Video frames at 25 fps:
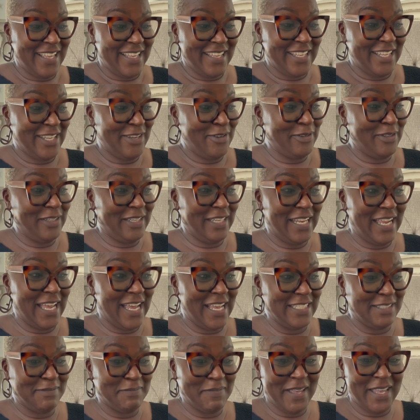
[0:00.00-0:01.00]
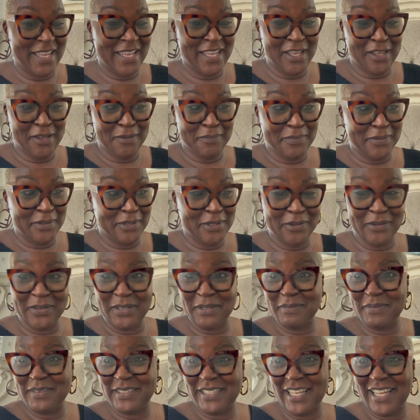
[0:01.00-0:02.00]
Utilize my help, you know what
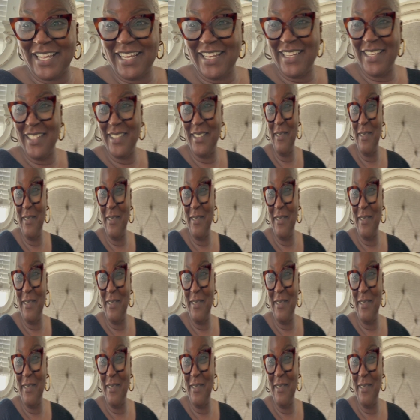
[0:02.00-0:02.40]
I'm saying?